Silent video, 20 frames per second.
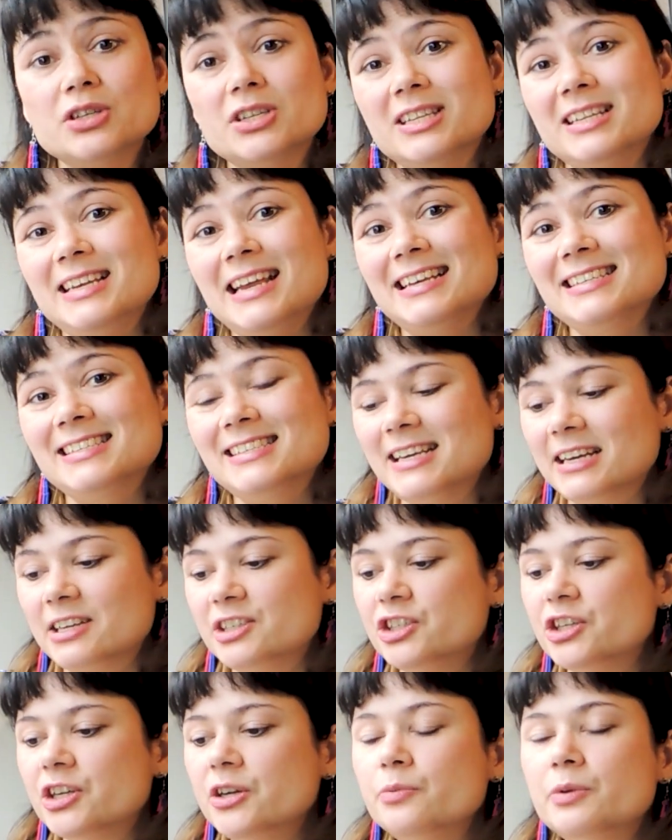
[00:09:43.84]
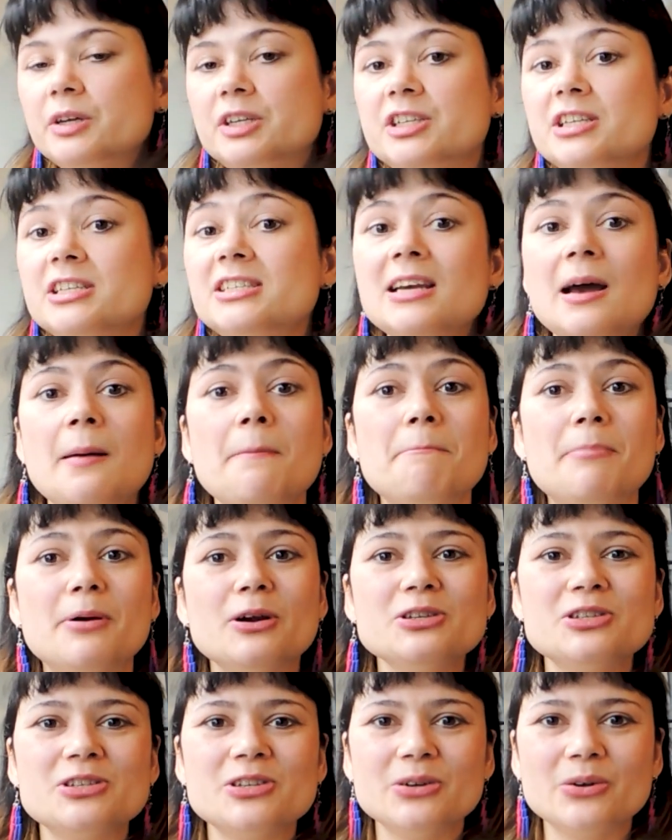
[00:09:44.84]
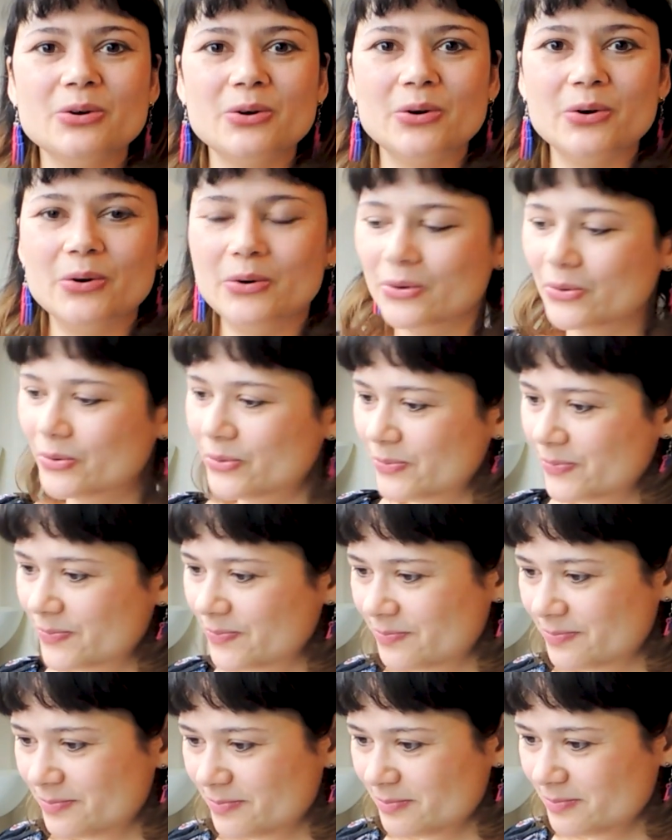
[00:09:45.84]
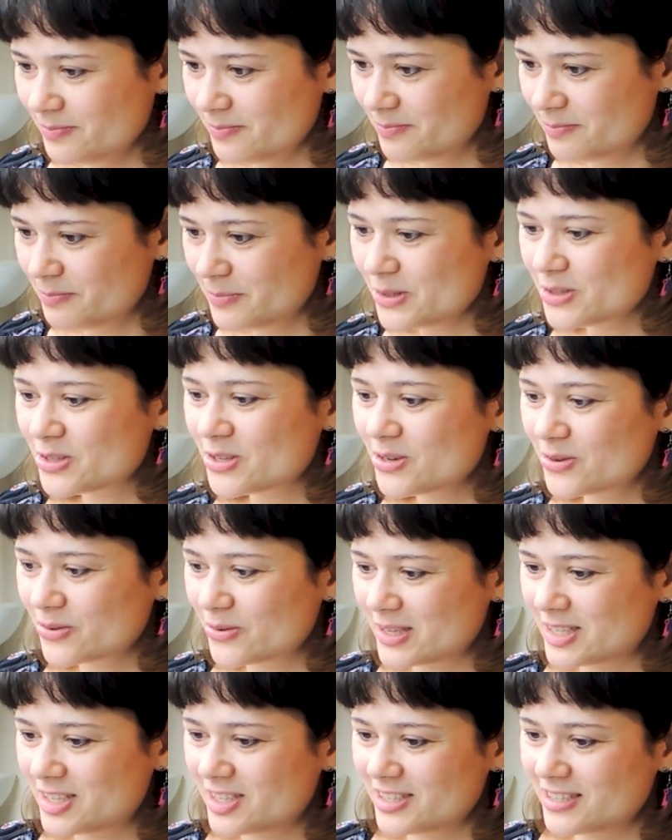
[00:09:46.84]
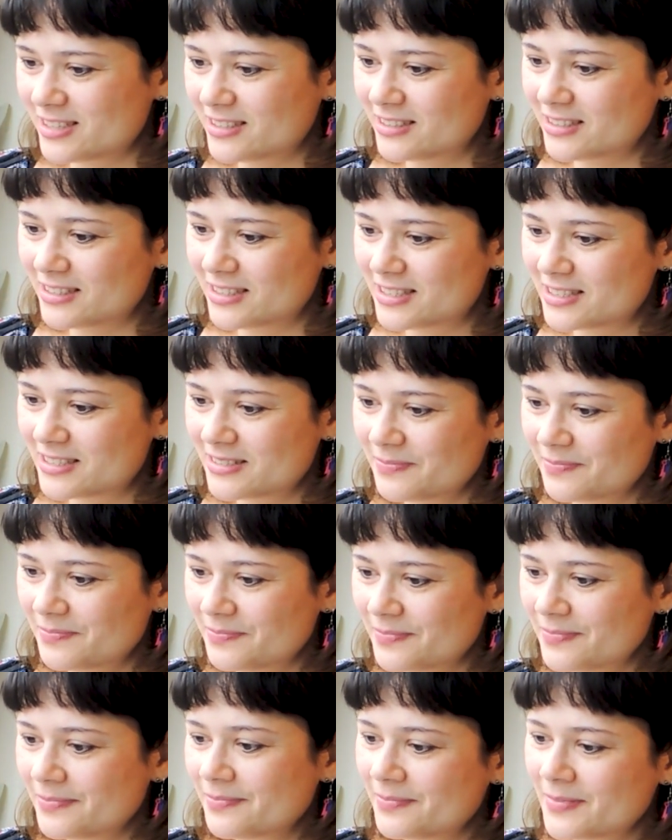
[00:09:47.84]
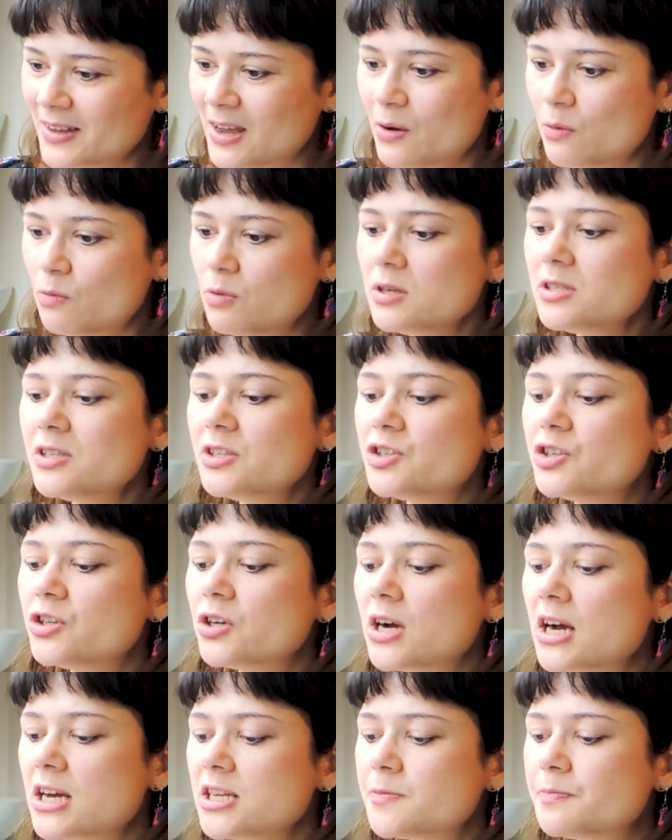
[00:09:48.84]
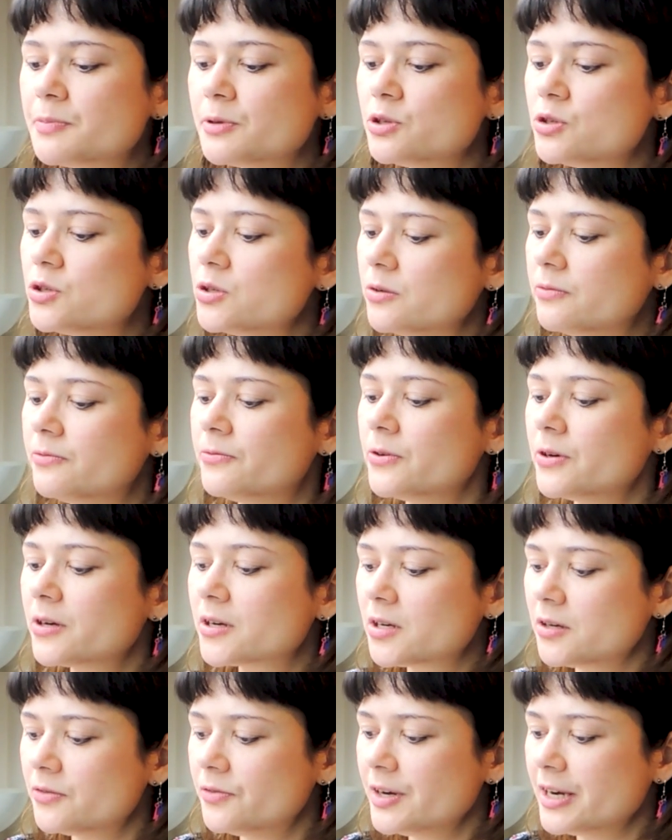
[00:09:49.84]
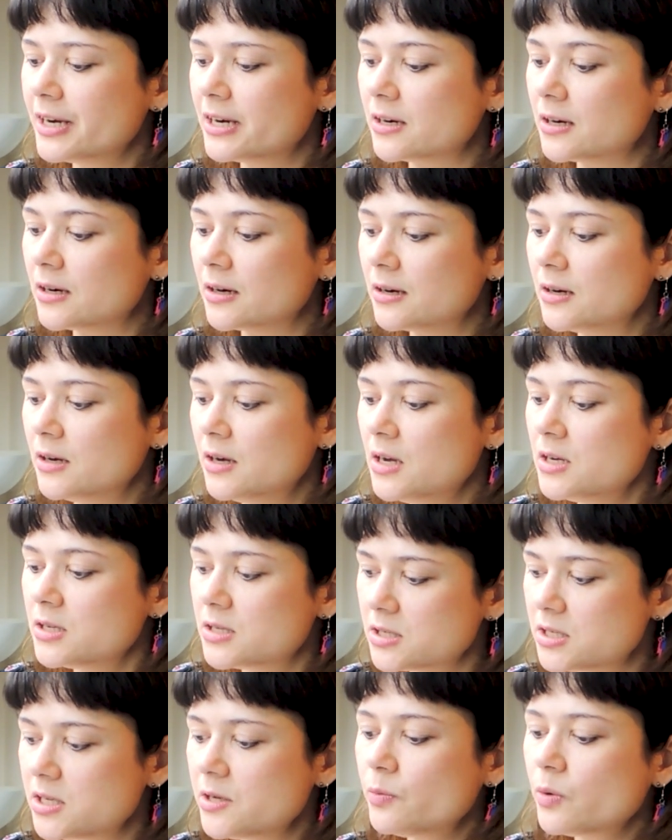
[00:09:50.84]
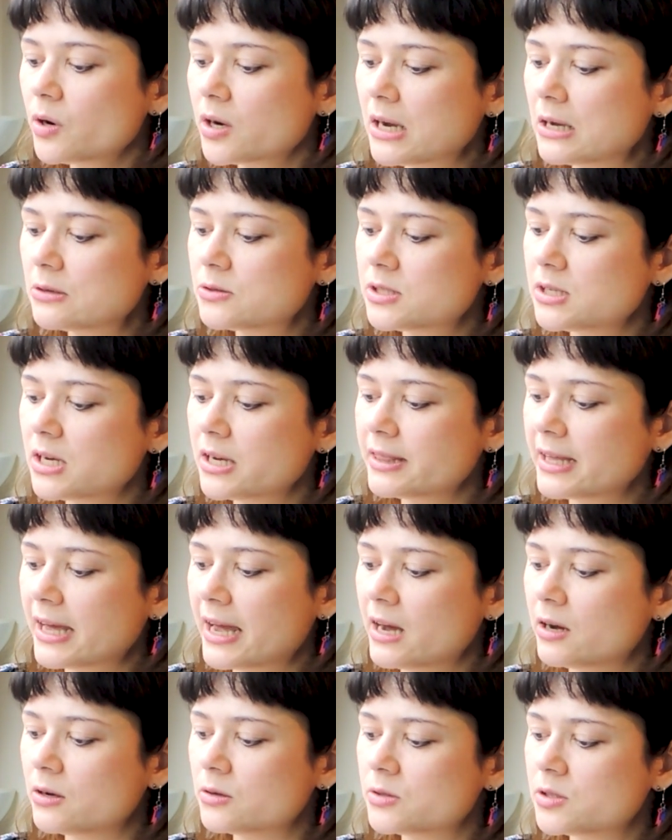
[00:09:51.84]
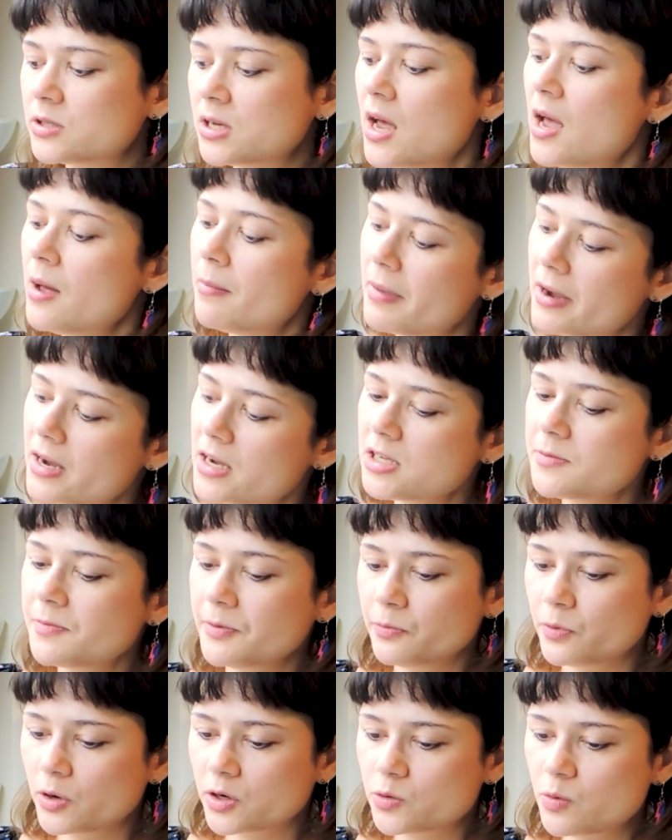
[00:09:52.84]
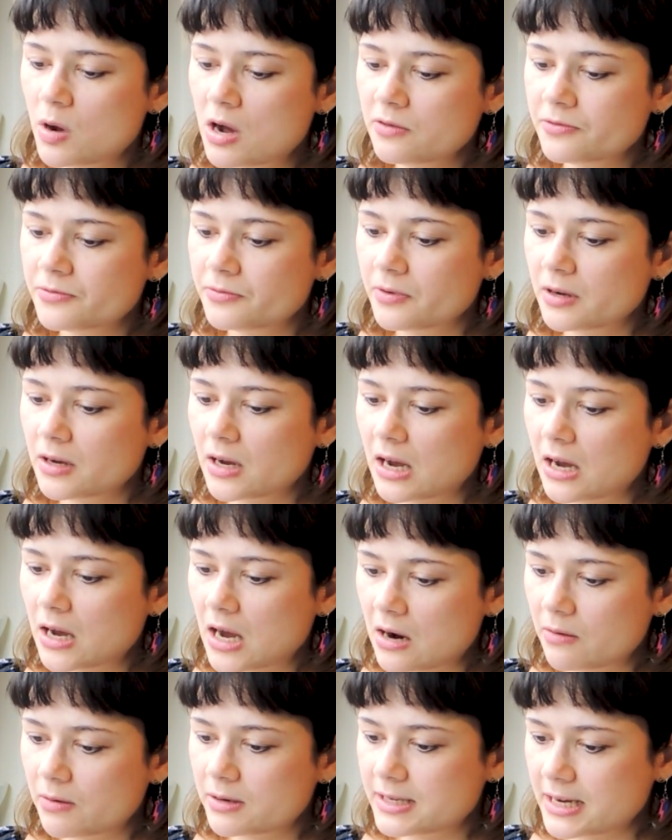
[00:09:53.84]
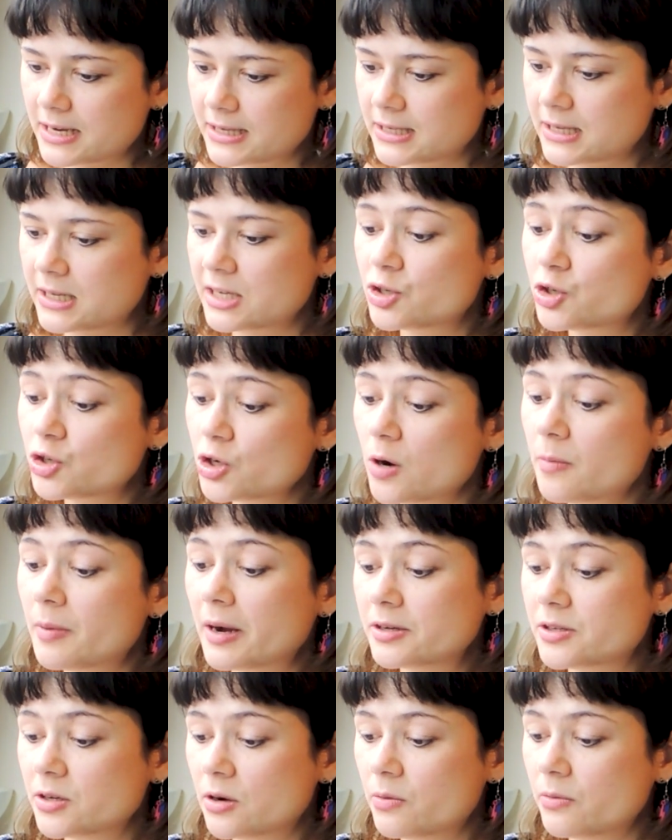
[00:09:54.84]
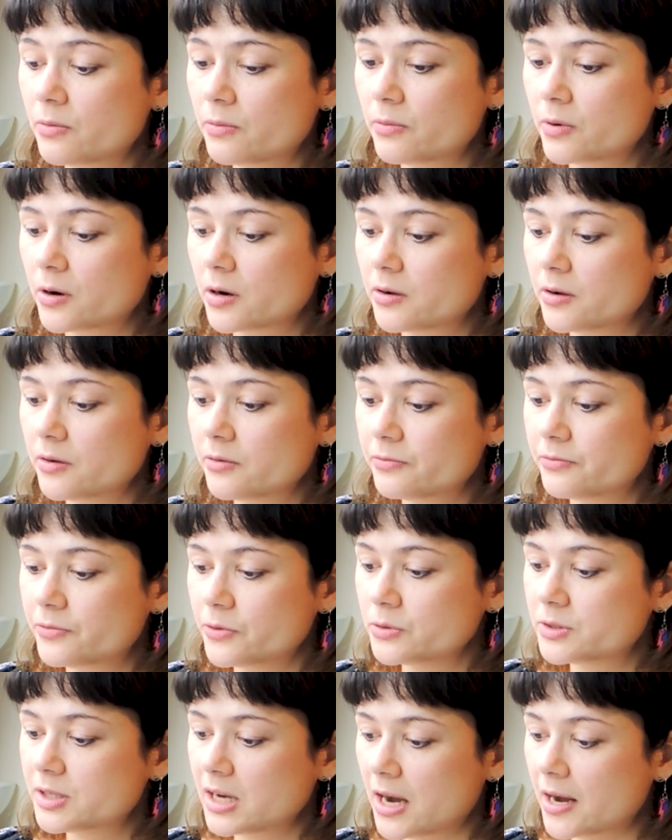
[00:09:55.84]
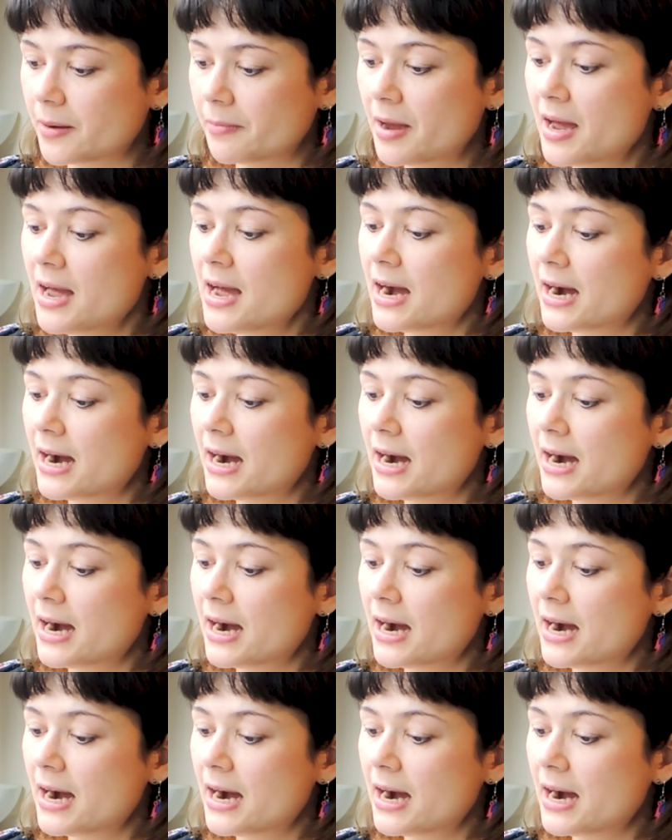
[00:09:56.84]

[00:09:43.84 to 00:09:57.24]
on to the next section, which is personal questions. What does your husband do for a career? Does he work outside the house? My husband worked 12-hour days at his job. I don't work full time.